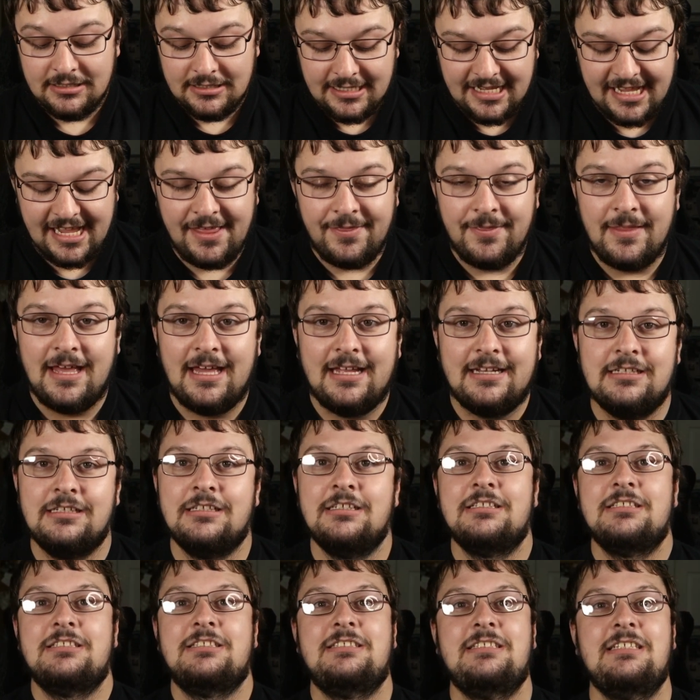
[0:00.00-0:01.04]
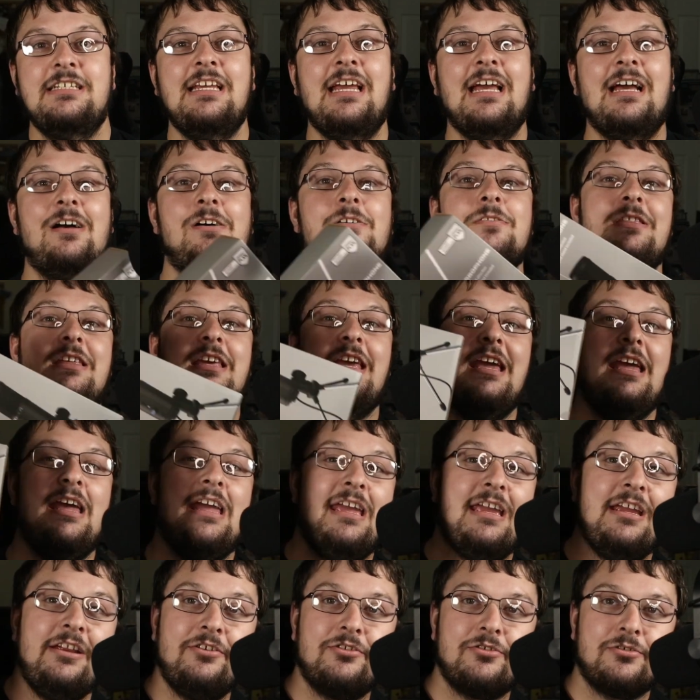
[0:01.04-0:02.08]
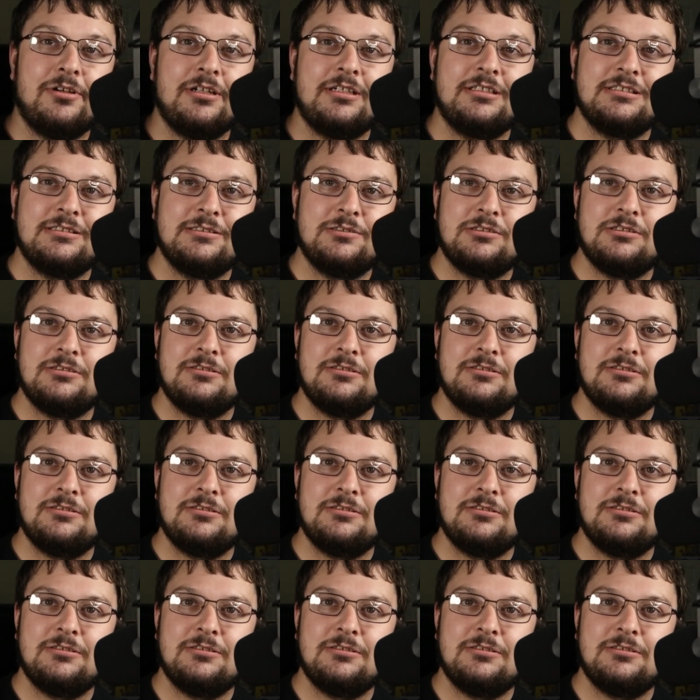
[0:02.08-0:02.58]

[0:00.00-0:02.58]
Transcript: And then see how the Atrix